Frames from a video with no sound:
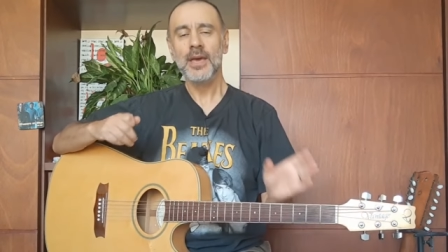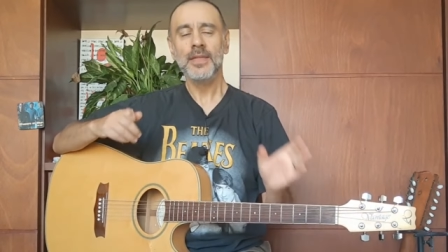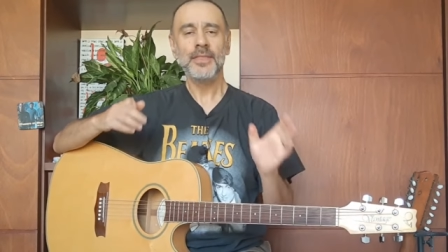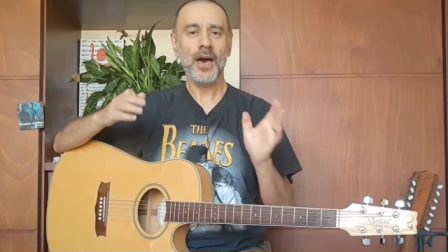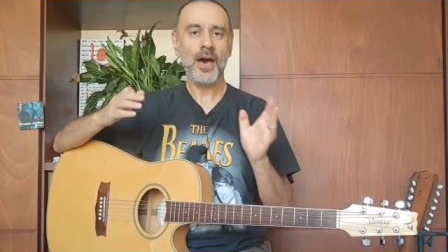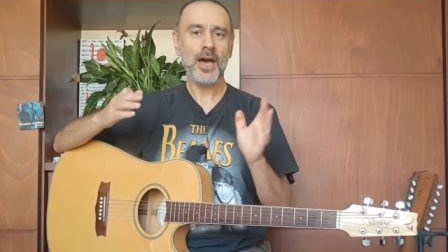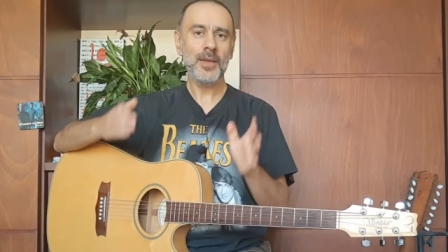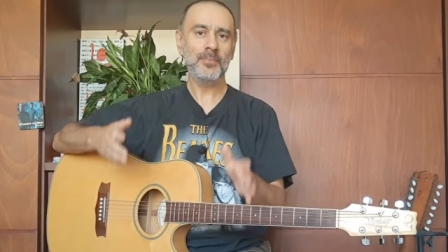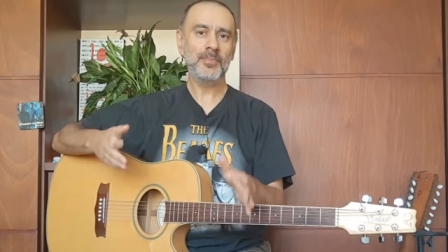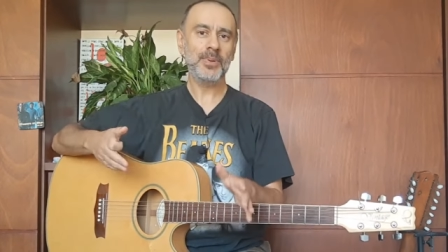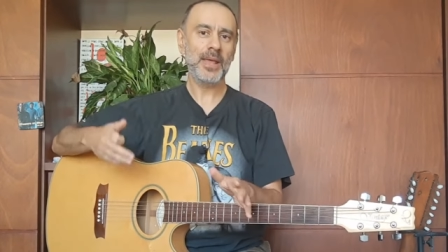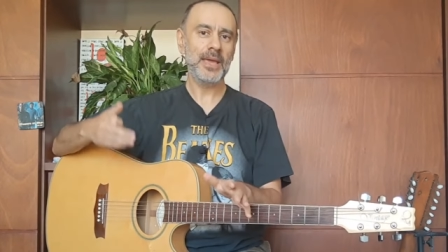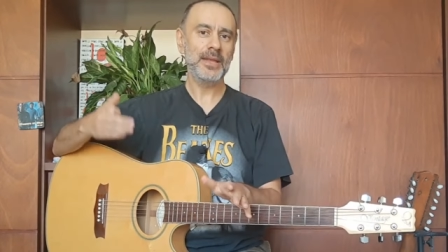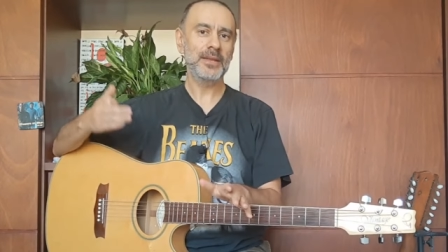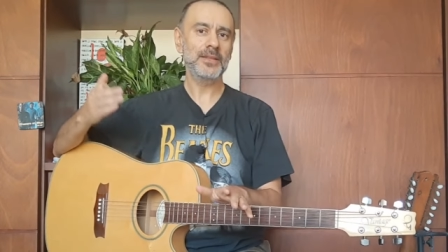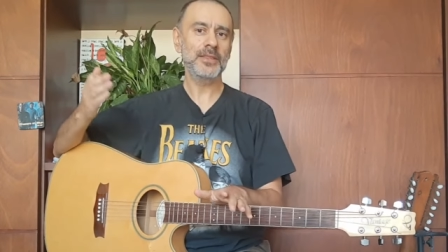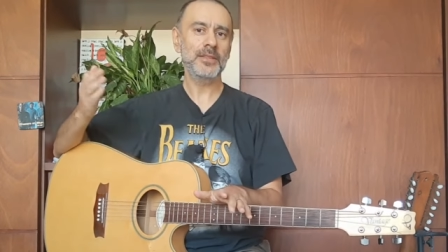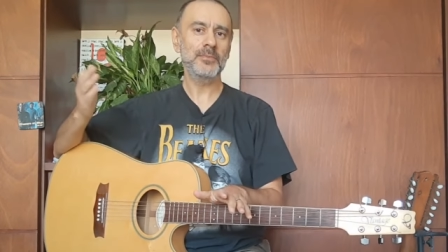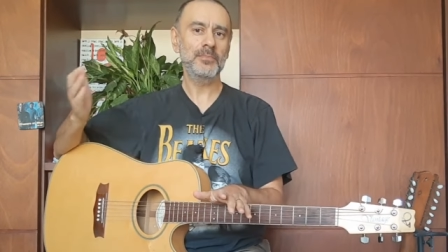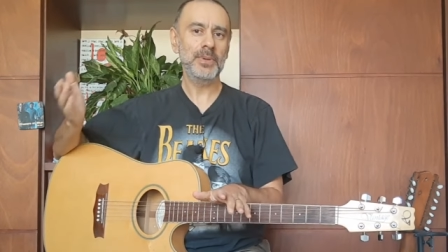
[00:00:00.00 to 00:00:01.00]
that I played
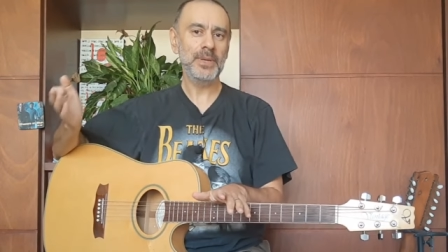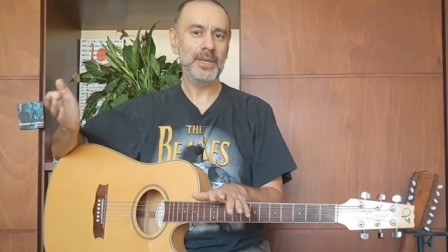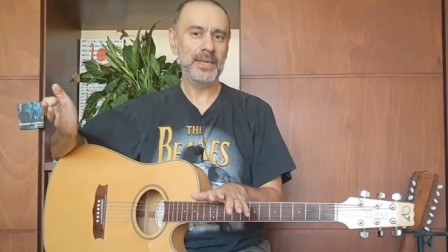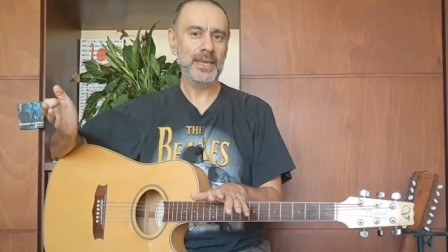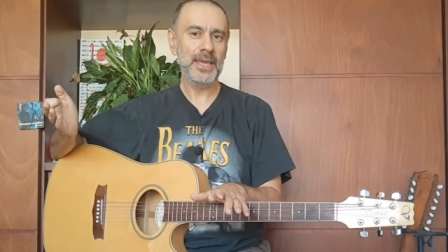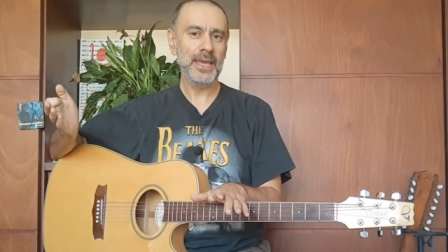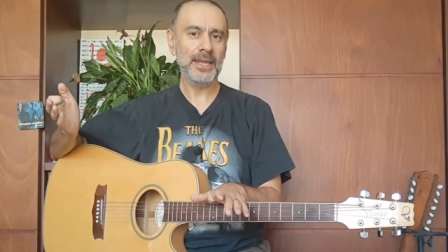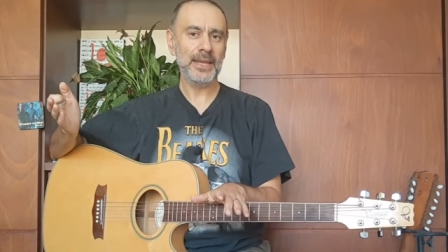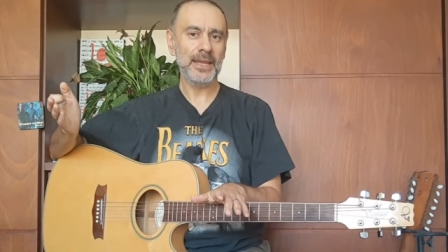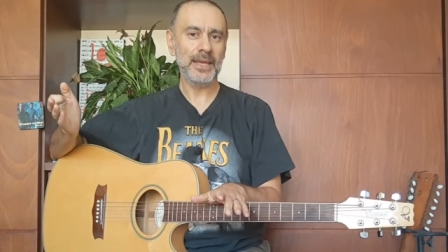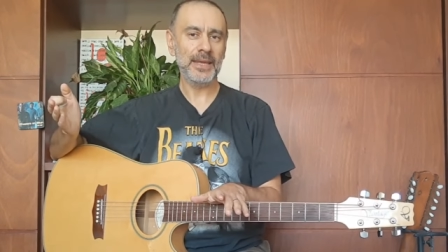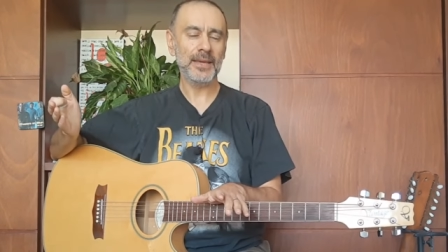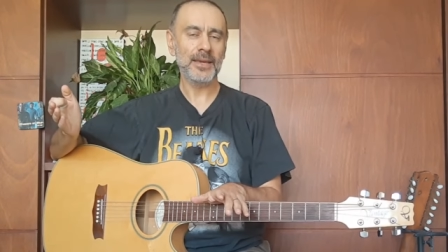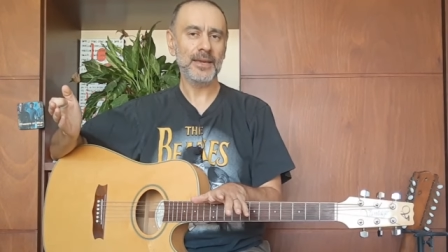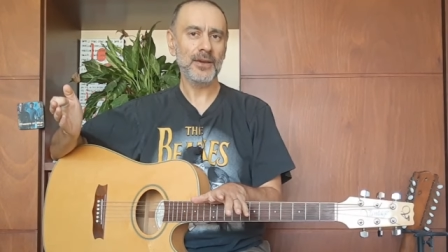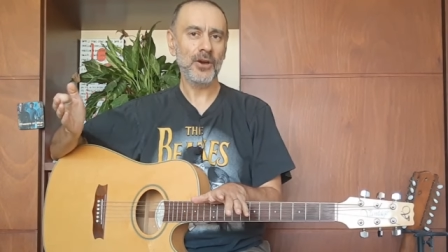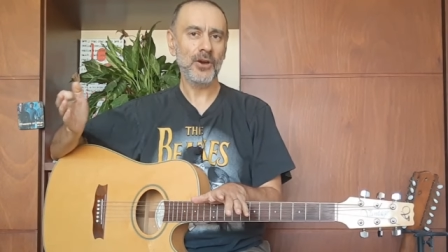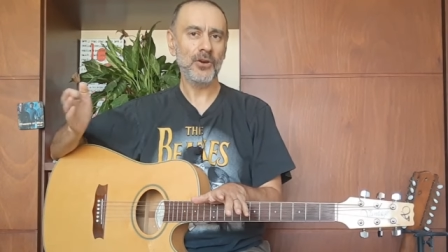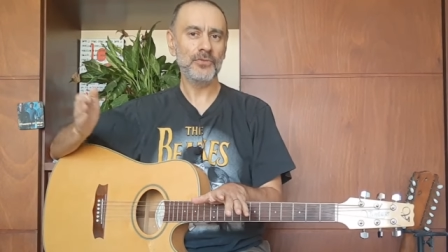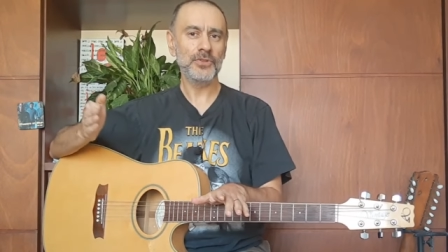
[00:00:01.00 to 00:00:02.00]
at the beginning
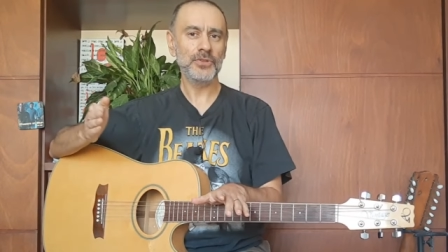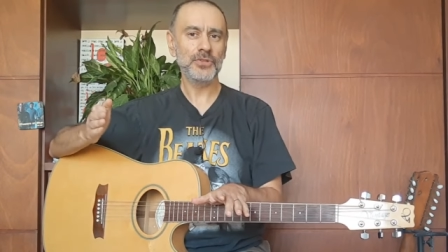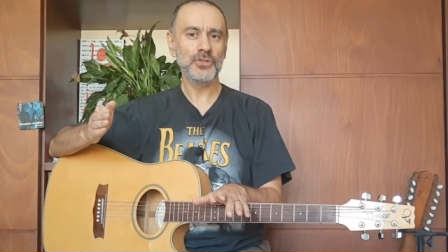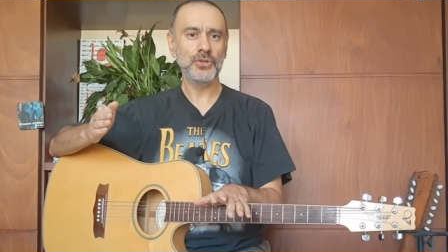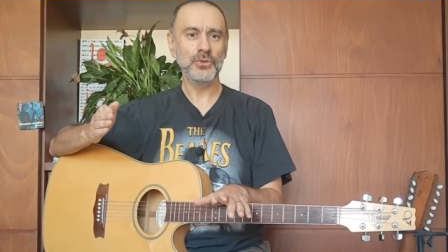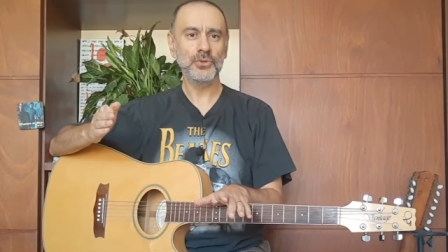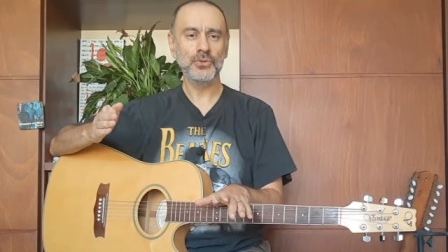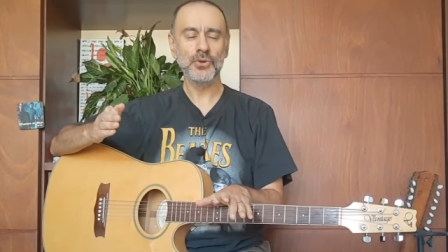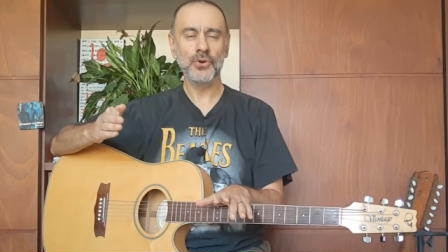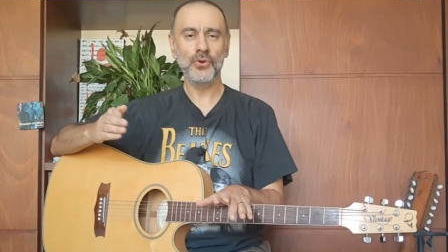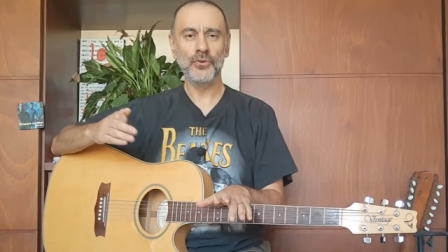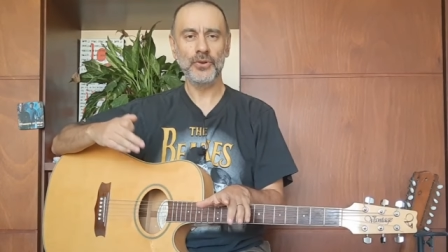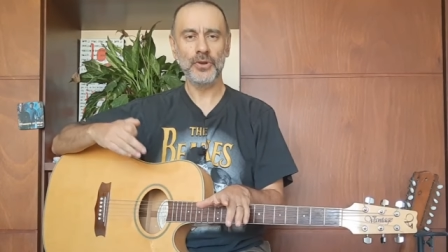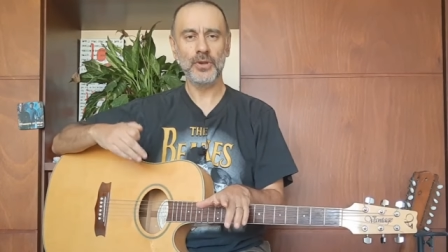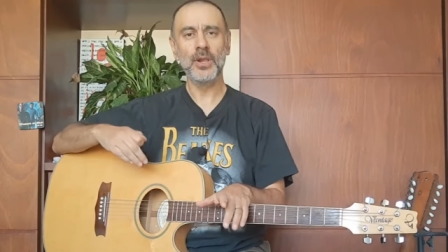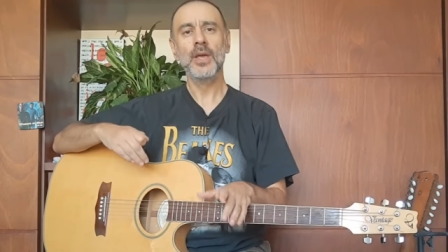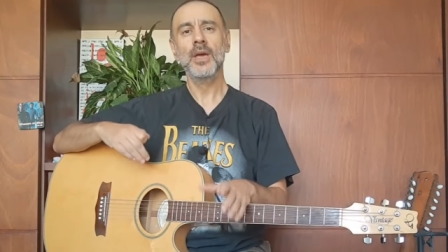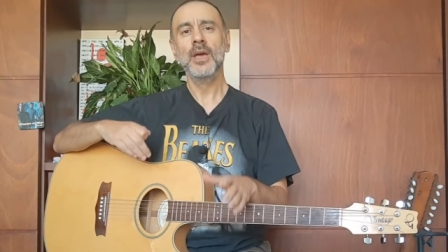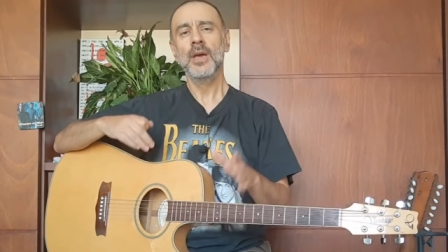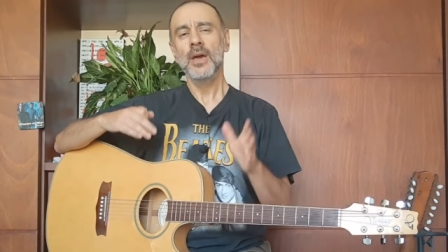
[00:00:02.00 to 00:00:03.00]
of the
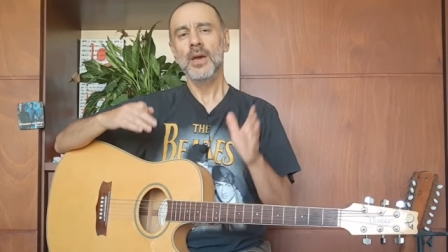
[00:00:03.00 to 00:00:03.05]
tutorial.